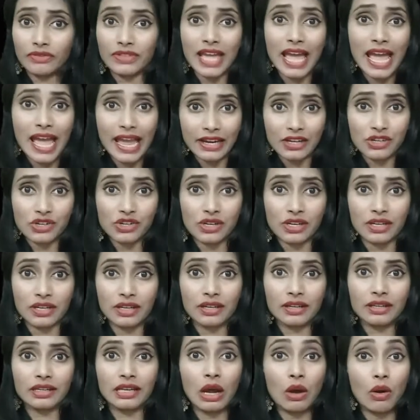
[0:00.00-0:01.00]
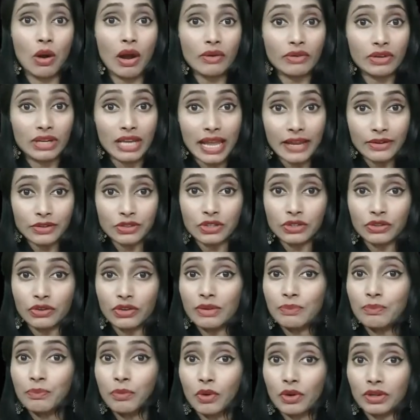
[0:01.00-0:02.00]
of the action. Now I would like to give
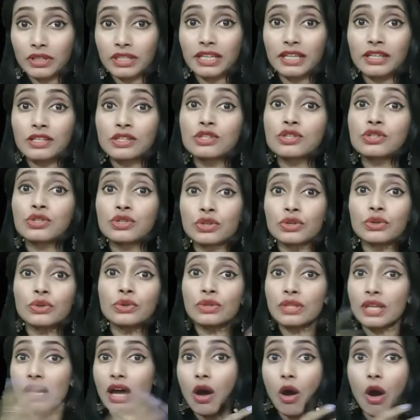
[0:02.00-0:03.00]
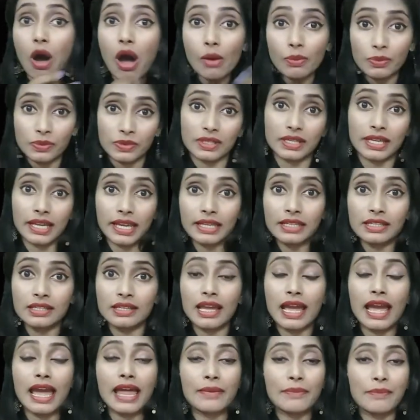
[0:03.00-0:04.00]
importance to the object
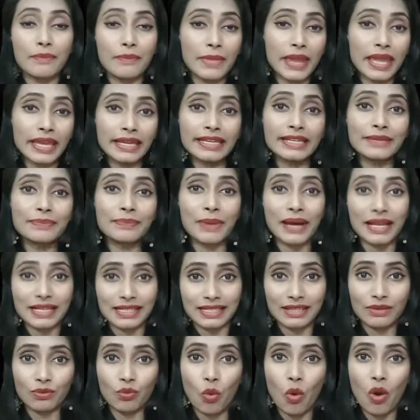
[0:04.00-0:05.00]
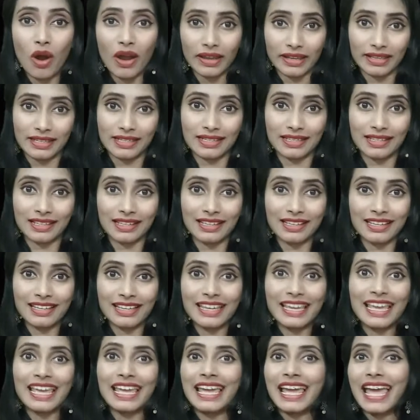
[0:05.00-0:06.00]
and make it passive voice.
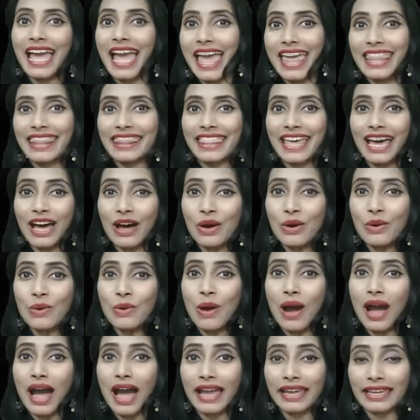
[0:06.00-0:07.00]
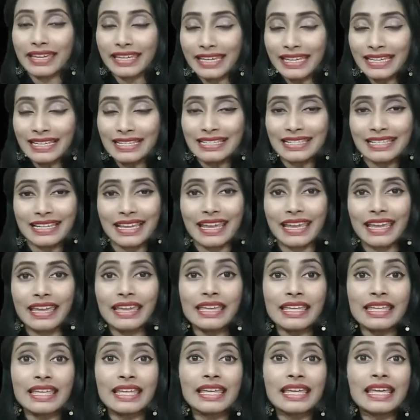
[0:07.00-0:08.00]
And now I can say
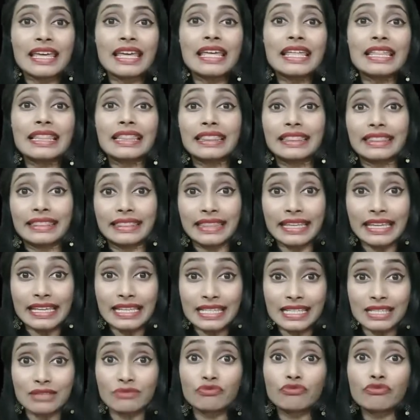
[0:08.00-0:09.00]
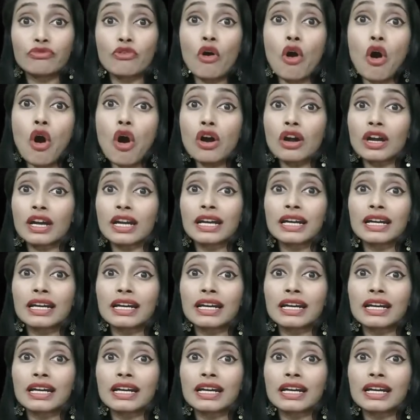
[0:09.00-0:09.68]
this work